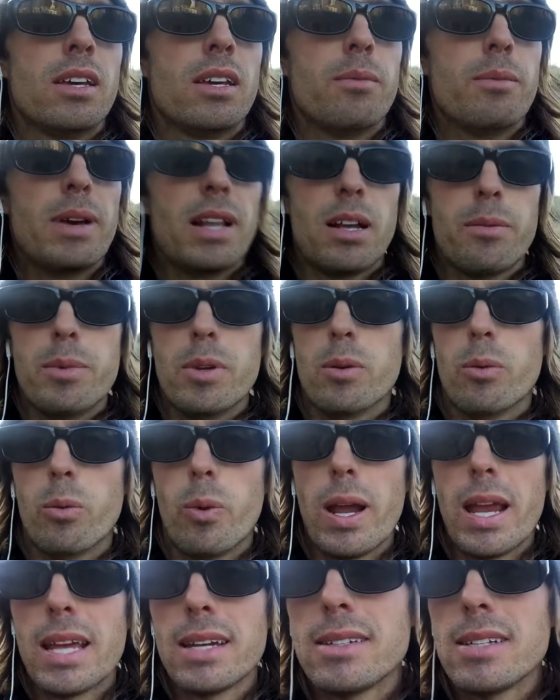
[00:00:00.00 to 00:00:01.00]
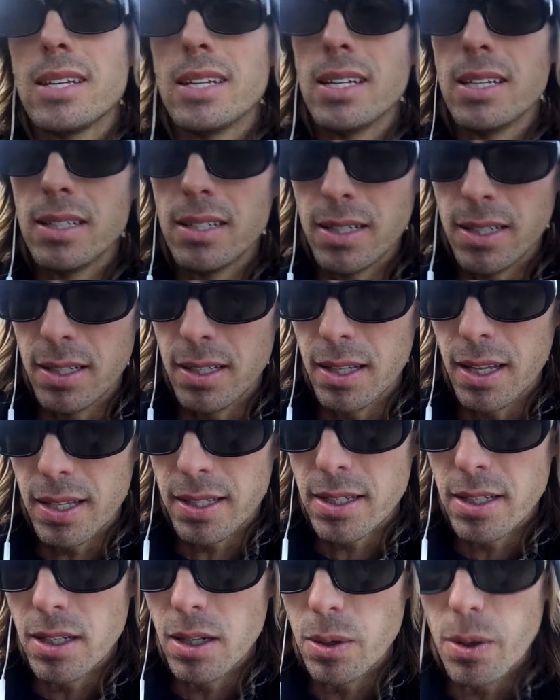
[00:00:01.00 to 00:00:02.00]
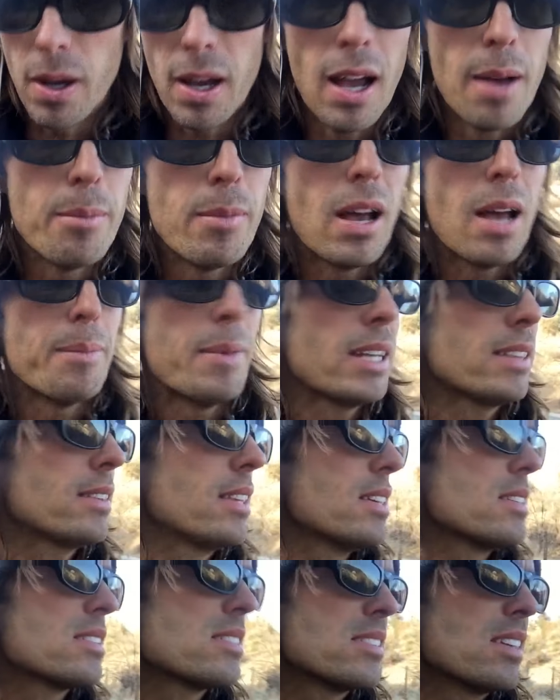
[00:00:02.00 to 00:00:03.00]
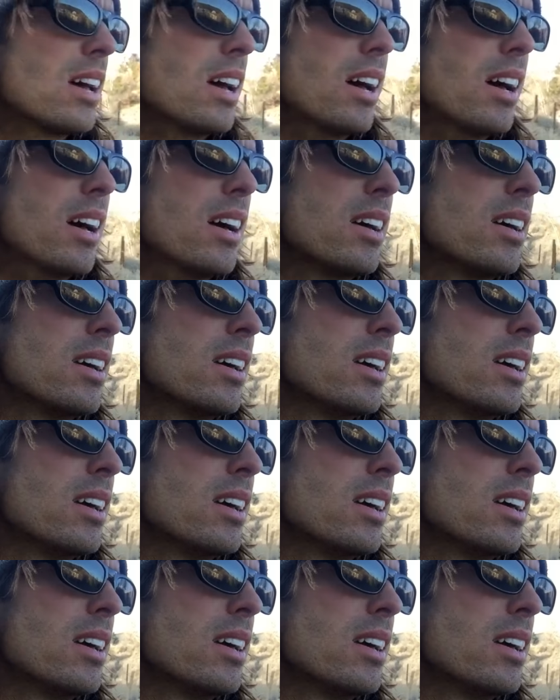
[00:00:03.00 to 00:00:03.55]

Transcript: Man, I've been ranting and like, you know, I'm, I'm at this, uh,